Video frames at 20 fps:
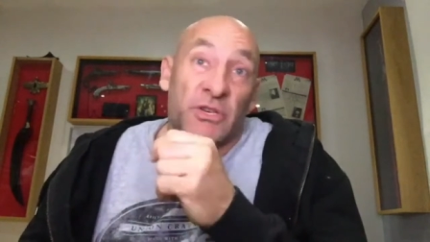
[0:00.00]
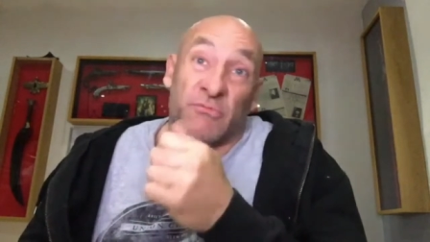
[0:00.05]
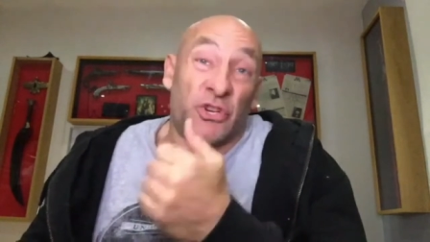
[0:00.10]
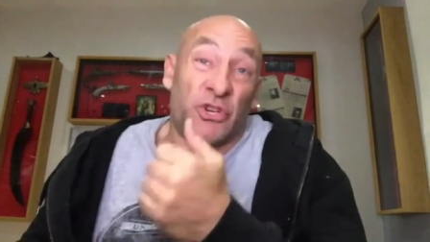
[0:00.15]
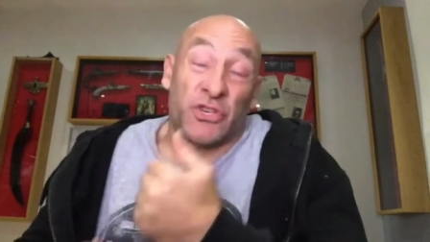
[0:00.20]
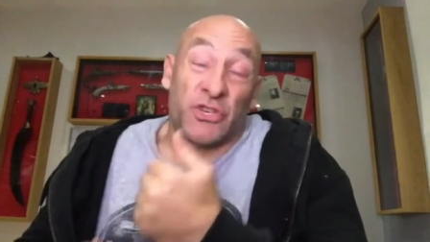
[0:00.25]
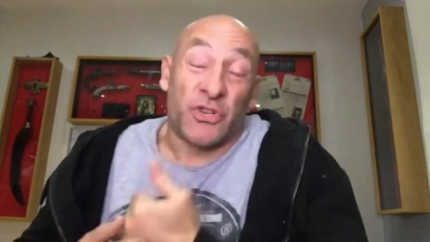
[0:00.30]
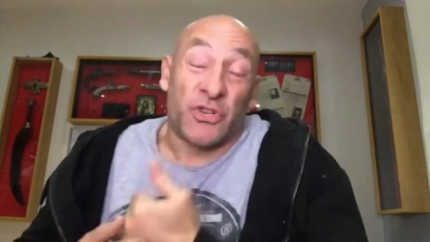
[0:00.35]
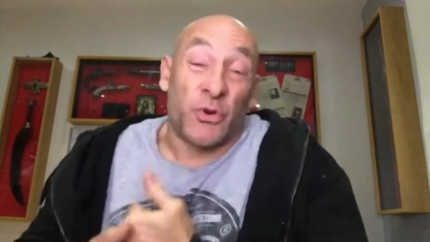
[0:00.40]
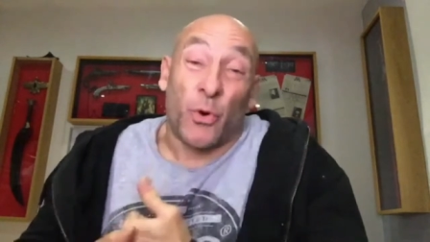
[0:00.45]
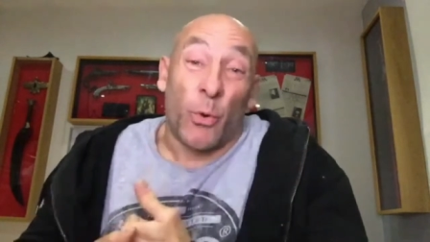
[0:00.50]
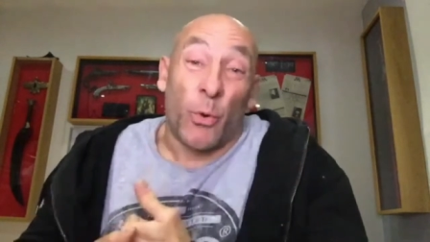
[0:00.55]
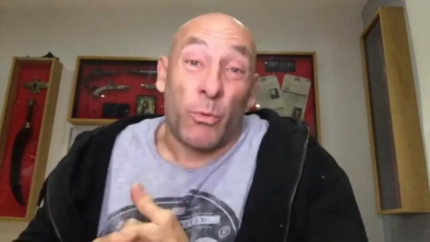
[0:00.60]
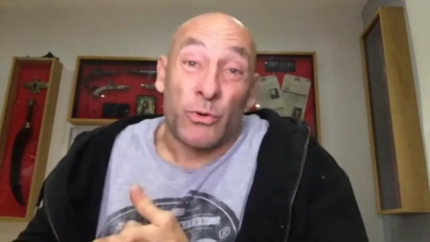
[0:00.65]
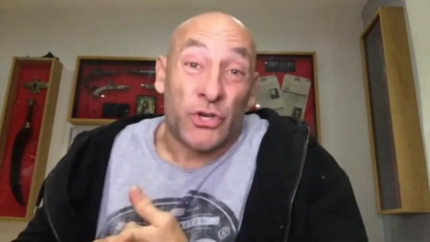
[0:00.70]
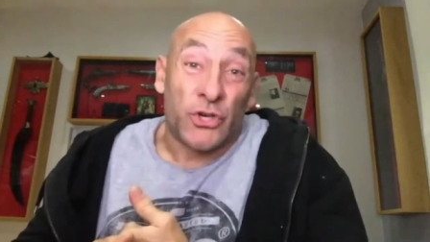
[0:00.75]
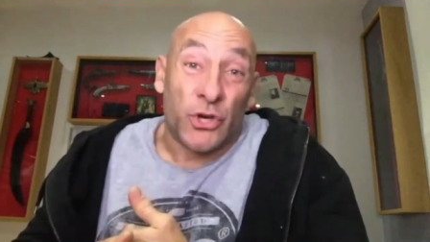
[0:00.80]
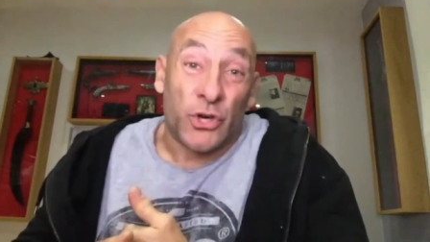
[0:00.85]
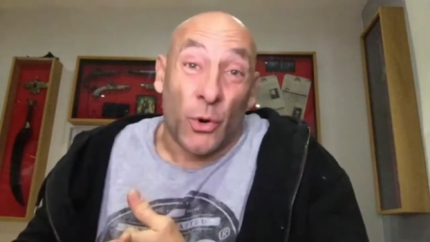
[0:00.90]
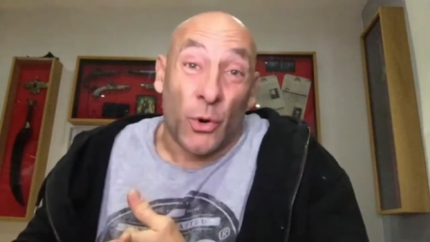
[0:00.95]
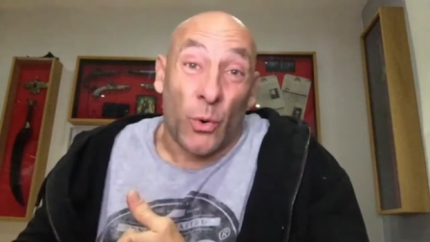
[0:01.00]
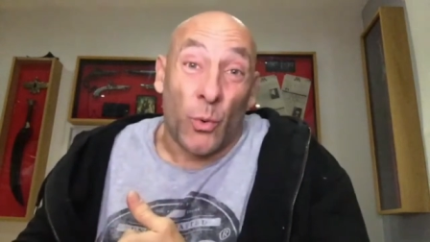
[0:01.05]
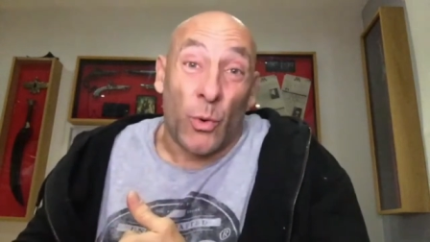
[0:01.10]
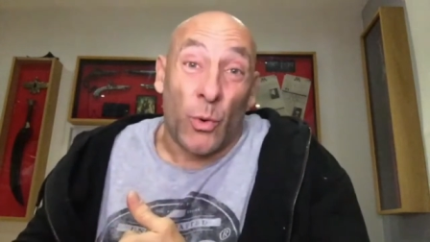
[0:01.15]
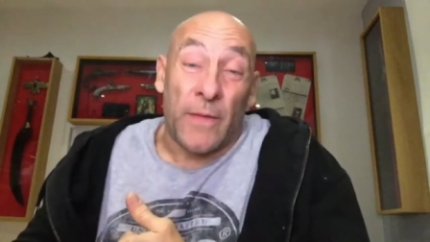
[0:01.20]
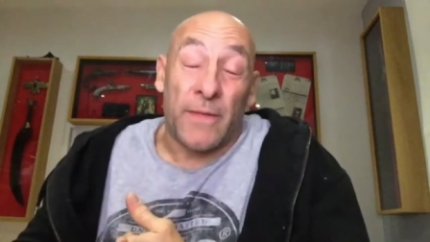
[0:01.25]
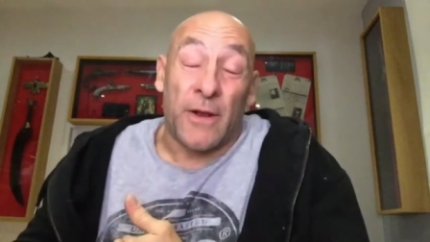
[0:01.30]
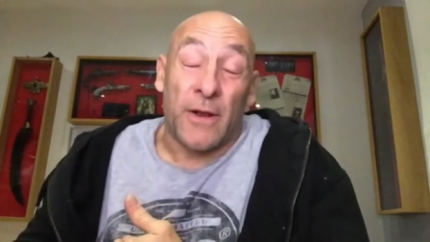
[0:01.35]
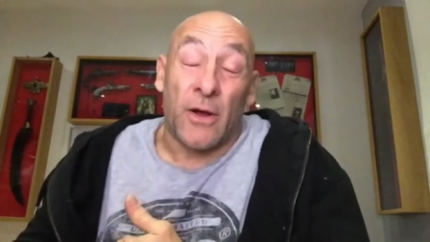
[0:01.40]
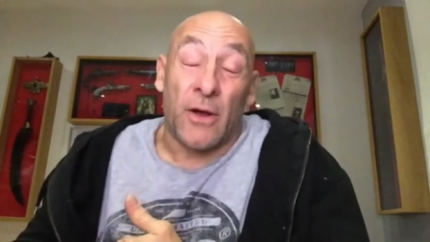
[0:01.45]
just a normal
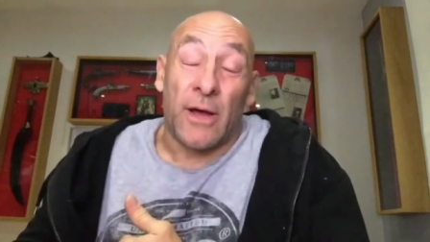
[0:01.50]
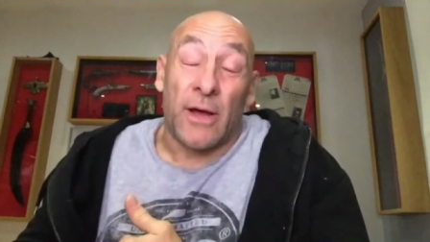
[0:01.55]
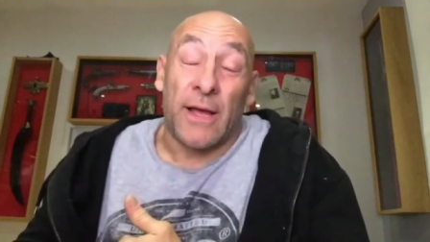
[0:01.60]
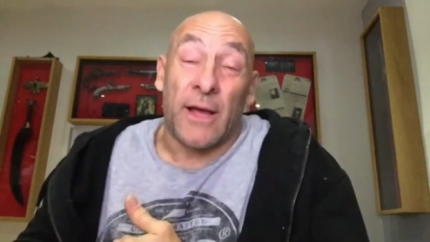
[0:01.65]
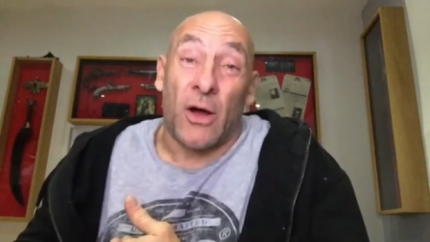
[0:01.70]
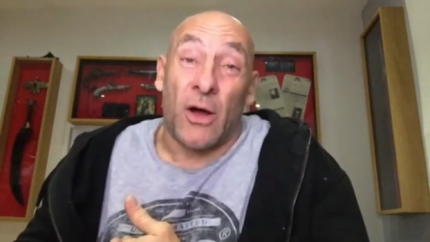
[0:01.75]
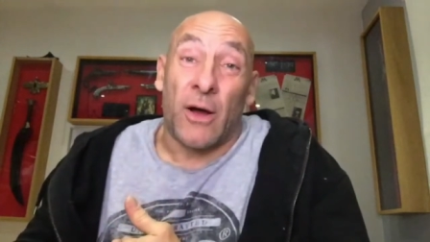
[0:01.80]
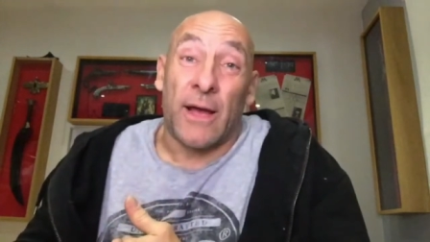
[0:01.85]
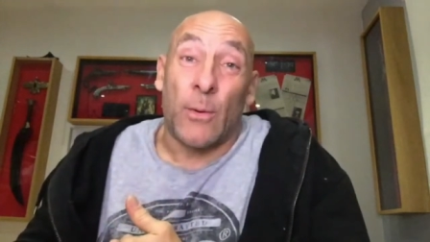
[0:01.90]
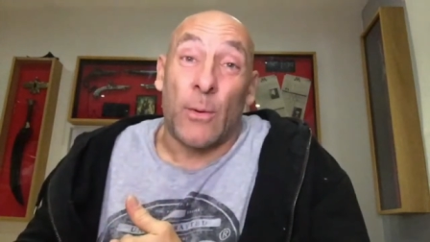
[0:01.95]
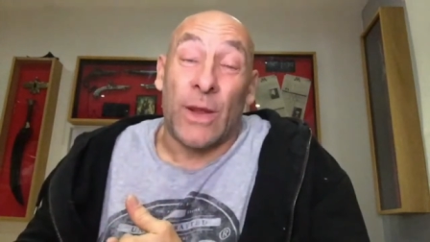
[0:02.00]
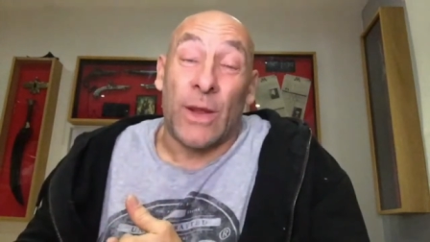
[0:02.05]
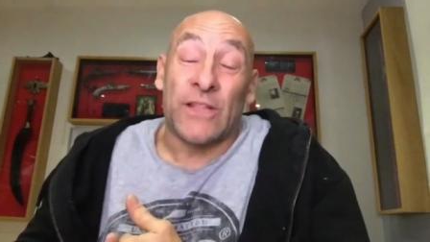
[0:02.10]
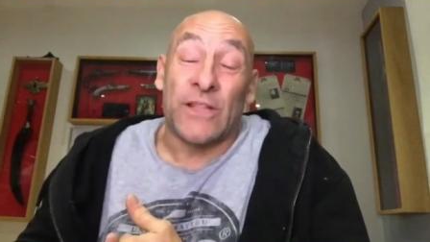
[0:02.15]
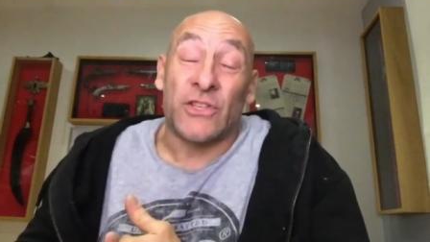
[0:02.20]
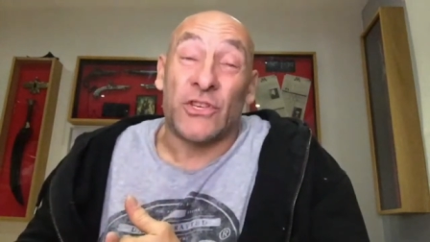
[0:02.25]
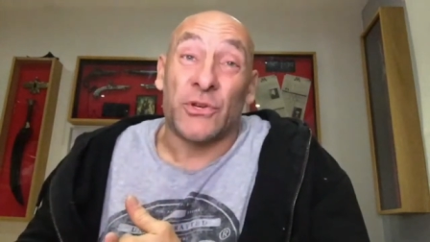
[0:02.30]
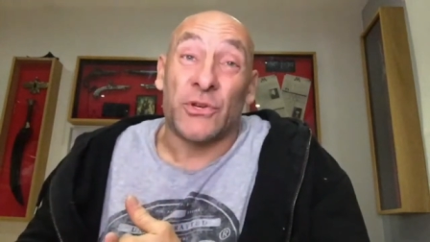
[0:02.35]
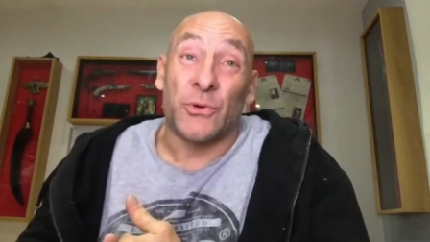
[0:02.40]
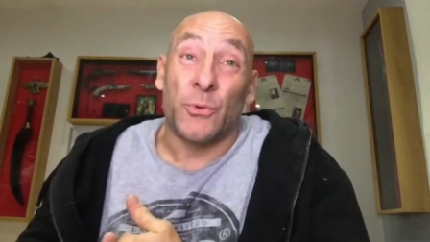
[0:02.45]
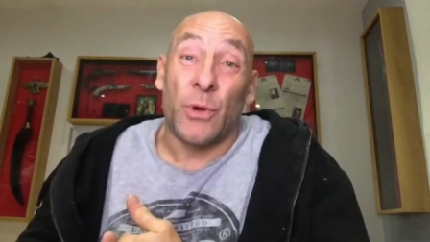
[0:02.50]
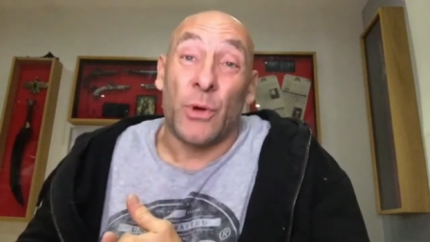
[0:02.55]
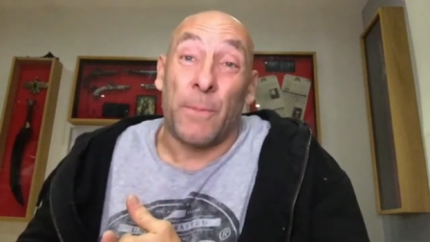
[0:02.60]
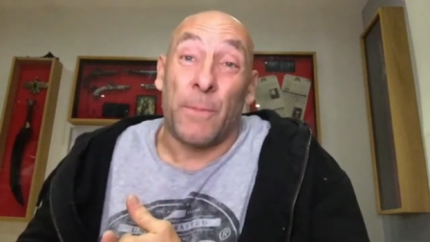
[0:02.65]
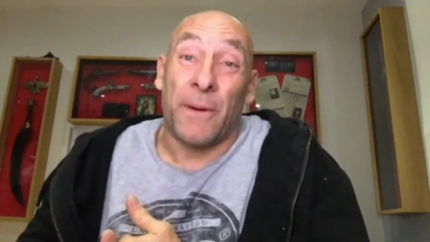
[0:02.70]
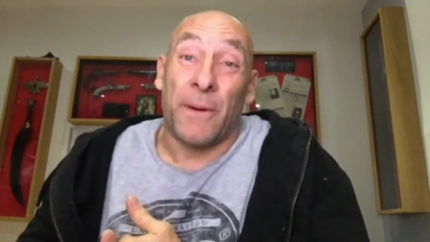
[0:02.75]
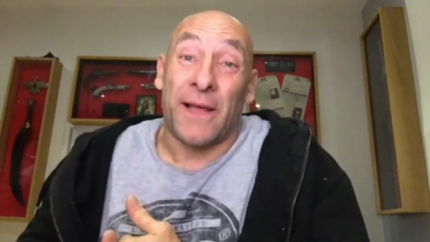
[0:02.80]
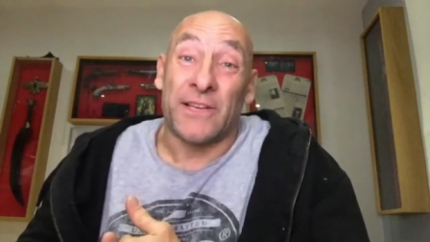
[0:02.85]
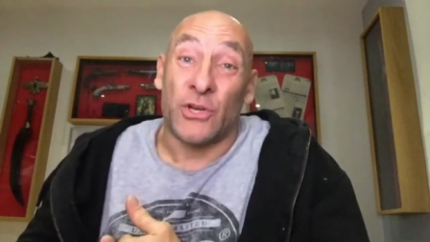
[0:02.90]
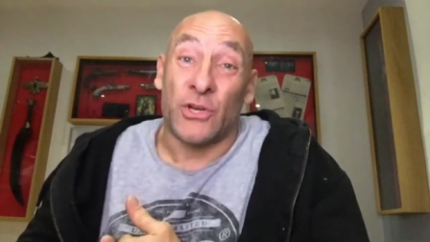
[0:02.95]
school, and then I went to a
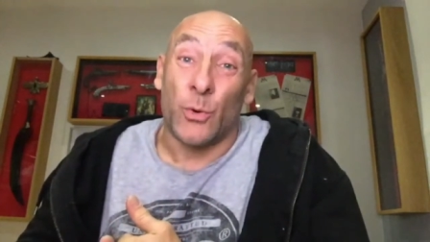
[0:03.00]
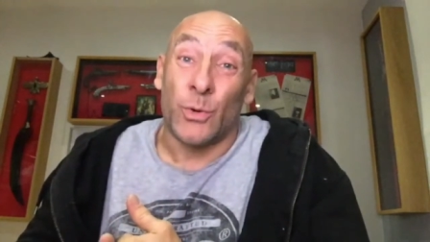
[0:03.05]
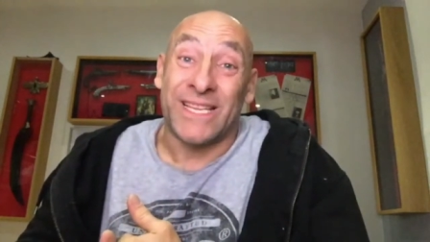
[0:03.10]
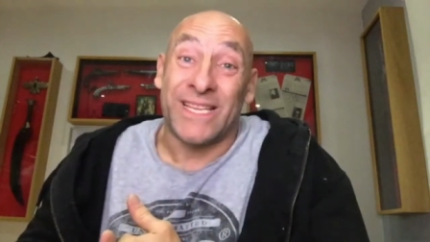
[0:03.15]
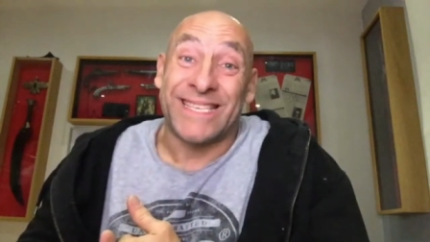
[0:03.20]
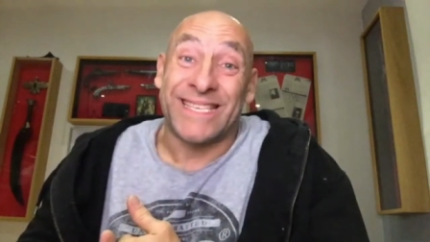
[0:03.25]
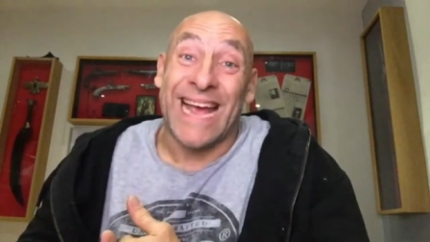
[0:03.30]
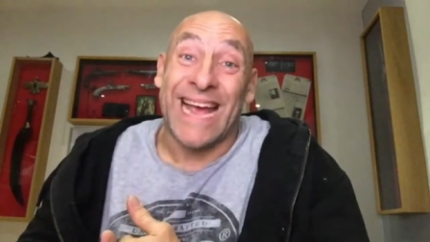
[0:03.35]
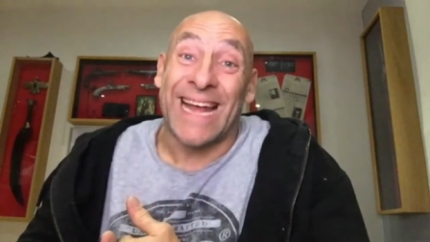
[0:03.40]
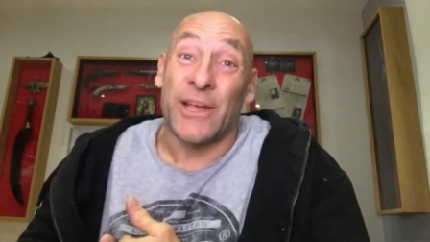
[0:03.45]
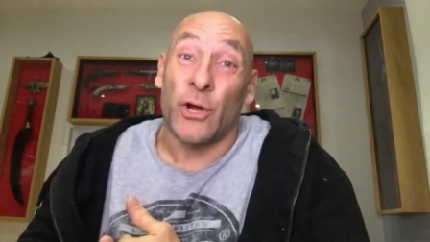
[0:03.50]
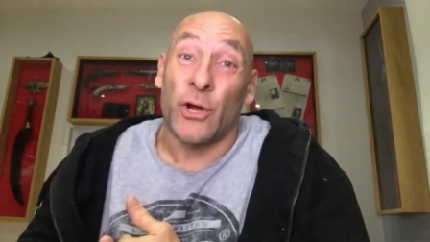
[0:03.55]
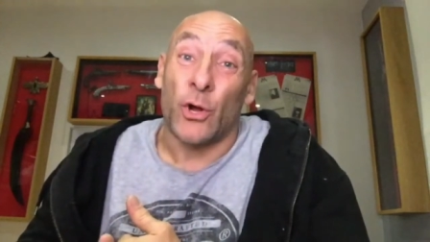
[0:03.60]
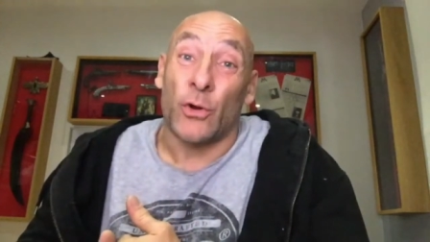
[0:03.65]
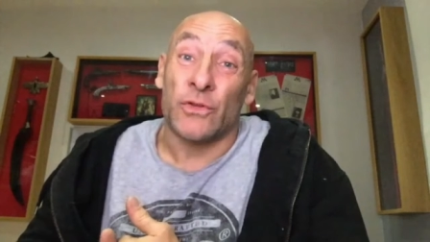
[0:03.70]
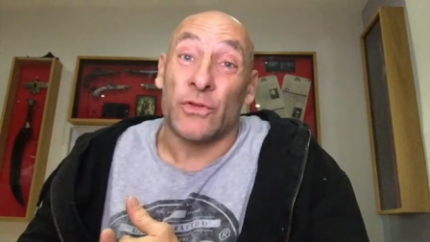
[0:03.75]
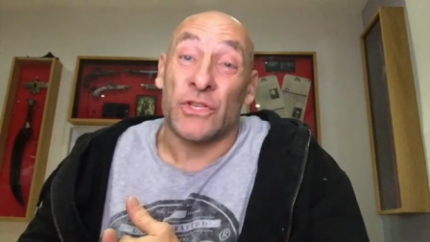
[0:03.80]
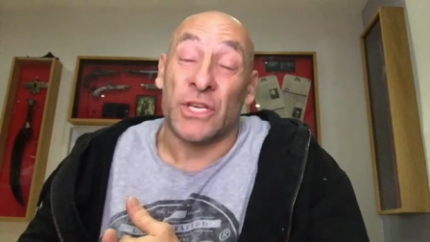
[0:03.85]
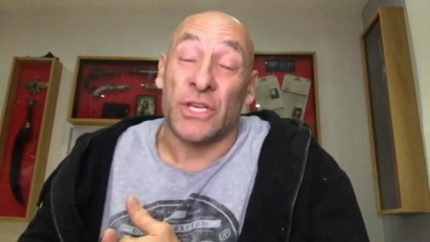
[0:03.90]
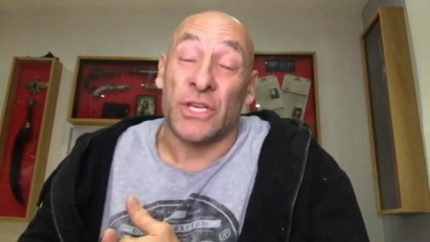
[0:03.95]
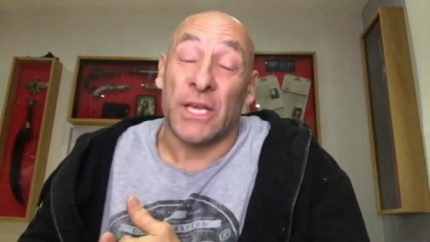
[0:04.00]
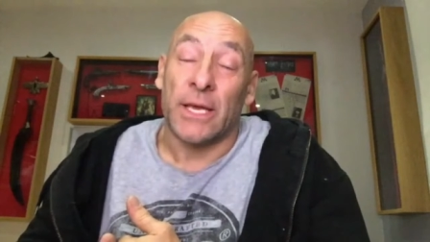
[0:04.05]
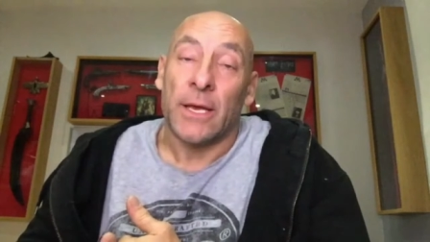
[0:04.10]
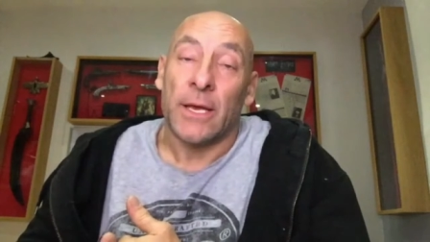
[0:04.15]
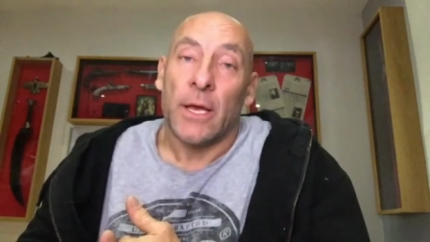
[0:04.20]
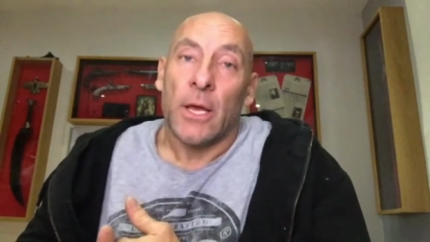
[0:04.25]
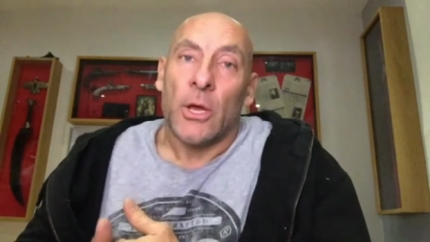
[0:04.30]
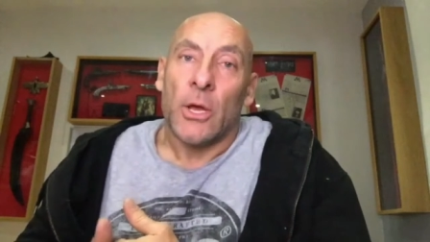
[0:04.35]
place called Italia Conti,